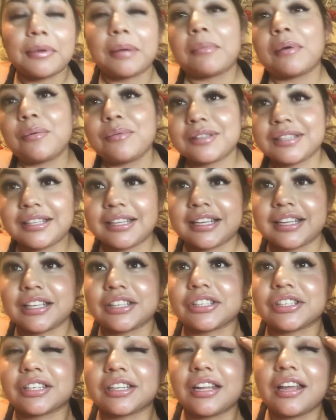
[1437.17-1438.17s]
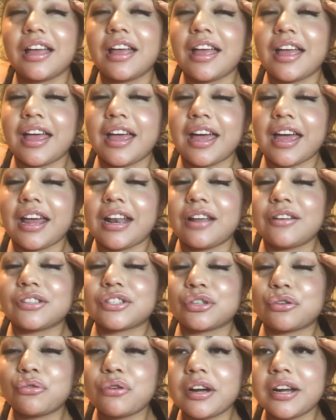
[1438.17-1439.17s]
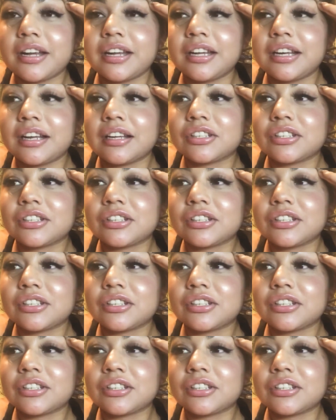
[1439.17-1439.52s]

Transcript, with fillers: My mom was in the kitchen, and I was crying,